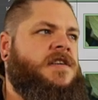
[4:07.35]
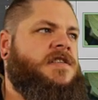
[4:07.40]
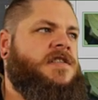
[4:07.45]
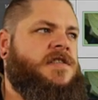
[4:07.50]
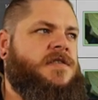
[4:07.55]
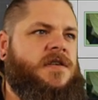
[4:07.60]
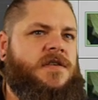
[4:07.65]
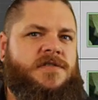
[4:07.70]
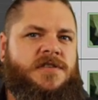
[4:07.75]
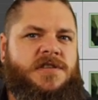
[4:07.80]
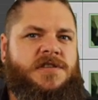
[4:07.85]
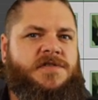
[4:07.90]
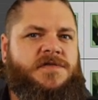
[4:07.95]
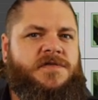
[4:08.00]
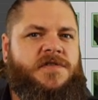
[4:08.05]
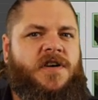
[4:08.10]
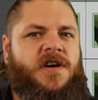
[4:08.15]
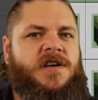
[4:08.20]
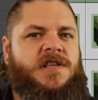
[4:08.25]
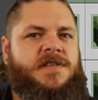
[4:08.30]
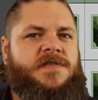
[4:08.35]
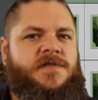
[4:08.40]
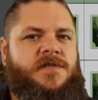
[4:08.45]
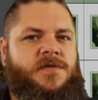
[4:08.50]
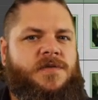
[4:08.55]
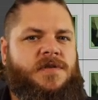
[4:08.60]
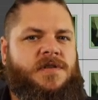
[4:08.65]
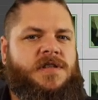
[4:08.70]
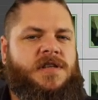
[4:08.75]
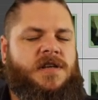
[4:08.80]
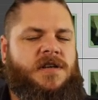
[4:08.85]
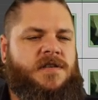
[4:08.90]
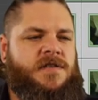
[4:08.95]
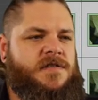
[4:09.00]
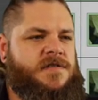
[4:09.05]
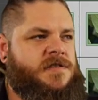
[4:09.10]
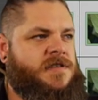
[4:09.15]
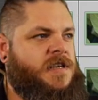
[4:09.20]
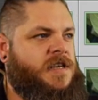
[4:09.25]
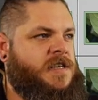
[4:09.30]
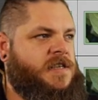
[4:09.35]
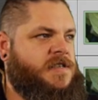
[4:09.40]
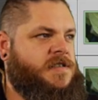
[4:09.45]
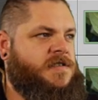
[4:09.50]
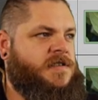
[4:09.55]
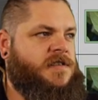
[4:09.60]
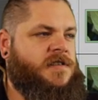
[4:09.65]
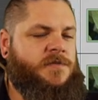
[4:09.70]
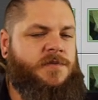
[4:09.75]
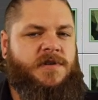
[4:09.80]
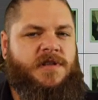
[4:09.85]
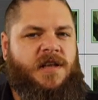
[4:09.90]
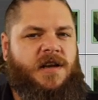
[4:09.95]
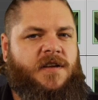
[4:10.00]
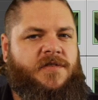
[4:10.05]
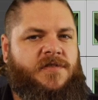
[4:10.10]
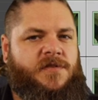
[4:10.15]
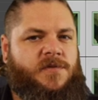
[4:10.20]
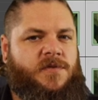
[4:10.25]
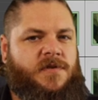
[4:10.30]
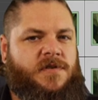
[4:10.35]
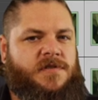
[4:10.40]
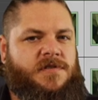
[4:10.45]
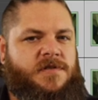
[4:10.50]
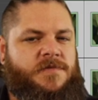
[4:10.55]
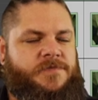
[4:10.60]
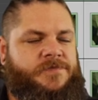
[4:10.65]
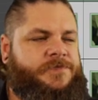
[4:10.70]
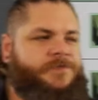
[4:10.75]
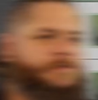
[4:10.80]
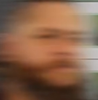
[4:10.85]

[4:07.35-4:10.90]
so I'll just fast forward those so that we don't have to watch them.